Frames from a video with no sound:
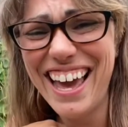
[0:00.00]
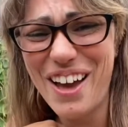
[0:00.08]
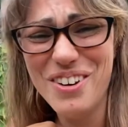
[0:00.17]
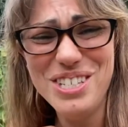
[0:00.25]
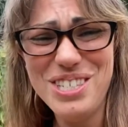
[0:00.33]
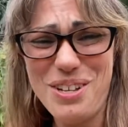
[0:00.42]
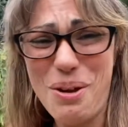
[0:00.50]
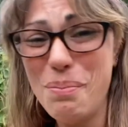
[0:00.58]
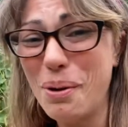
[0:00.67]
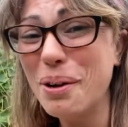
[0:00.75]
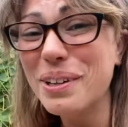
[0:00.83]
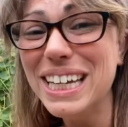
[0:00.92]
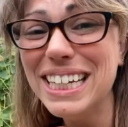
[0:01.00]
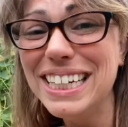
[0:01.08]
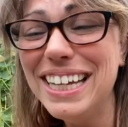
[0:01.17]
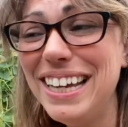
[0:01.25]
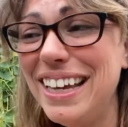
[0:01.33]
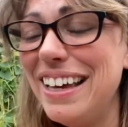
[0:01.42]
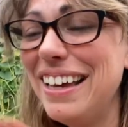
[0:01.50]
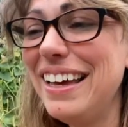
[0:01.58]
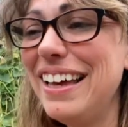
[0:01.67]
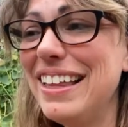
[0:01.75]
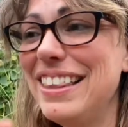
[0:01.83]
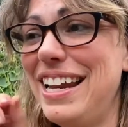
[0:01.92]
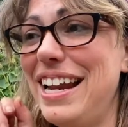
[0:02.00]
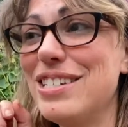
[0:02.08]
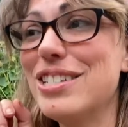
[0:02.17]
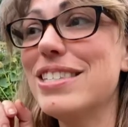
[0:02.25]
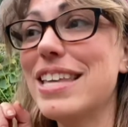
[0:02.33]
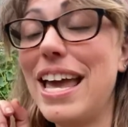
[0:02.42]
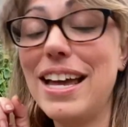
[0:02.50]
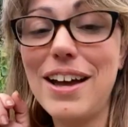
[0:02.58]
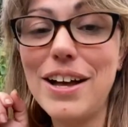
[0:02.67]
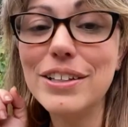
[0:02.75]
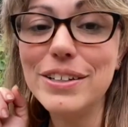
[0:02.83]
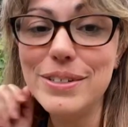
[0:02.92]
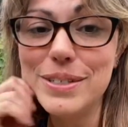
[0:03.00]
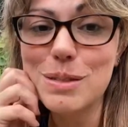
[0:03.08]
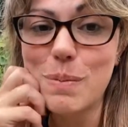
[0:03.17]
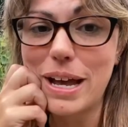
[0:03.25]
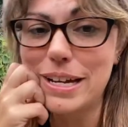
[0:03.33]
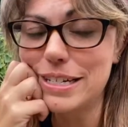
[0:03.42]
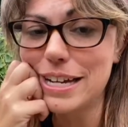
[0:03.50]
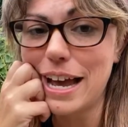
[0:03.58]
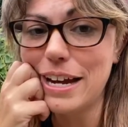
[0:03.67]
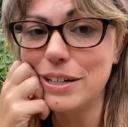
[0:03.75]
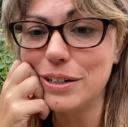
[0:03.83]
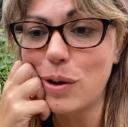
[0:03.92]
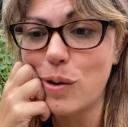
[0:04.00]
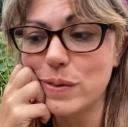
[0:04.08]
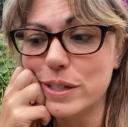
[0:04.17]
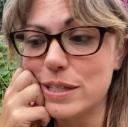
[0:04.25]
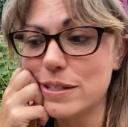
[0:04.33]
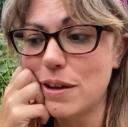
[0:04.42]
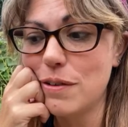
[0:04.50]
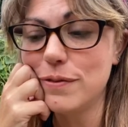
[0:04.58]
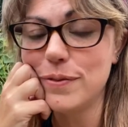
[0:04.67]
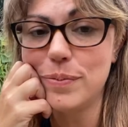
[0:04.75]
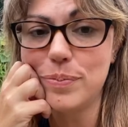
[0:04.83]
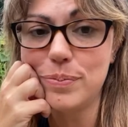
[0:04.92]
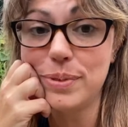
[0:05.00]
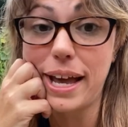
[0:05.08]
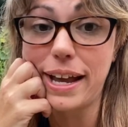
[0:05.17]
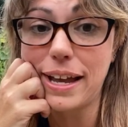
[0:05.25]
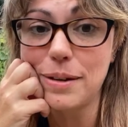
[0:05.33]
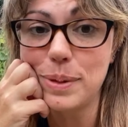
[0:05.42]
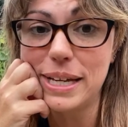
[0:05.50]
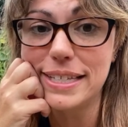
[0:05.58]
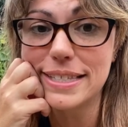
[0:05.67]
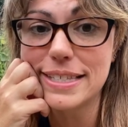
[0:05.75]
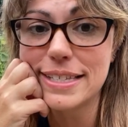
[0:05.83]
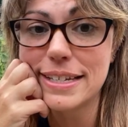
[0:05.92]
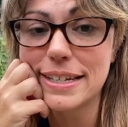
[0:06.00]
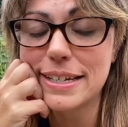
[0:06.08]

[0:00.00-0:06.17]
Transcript: I was so broken that I just cannot lose my entire harvest of black-eyed peas.